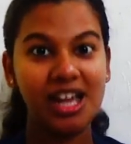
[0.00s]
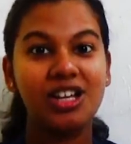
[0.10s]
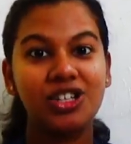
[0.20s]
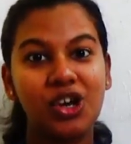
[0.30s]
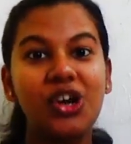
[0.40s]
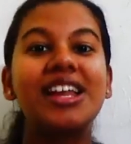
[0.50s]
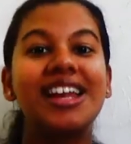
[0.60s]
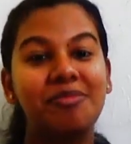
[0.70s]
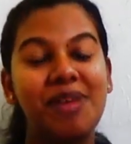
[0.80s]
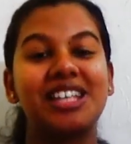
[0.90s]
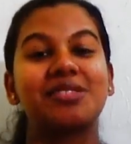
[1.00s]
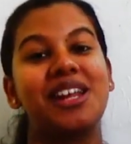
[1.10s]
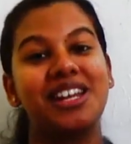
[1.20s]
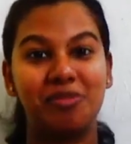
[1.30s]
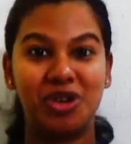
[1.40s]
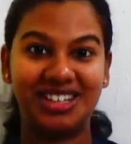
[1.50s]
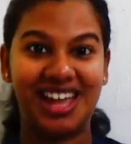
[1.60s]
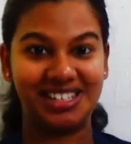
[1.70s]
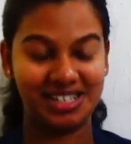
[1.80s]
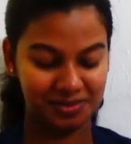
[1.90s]
So let me explain about
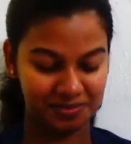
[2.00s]
that.